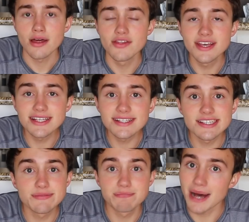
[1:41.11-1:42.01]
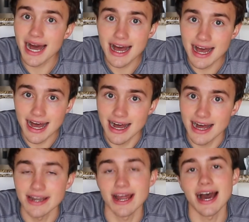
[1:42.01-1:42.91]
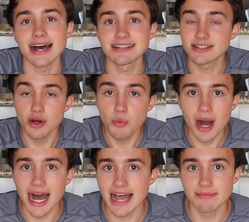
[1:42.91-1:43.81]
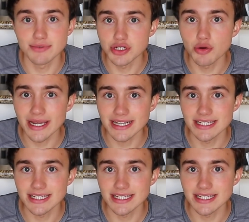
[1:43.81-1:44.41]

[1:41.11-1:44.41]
This is spot on as to what I'm doing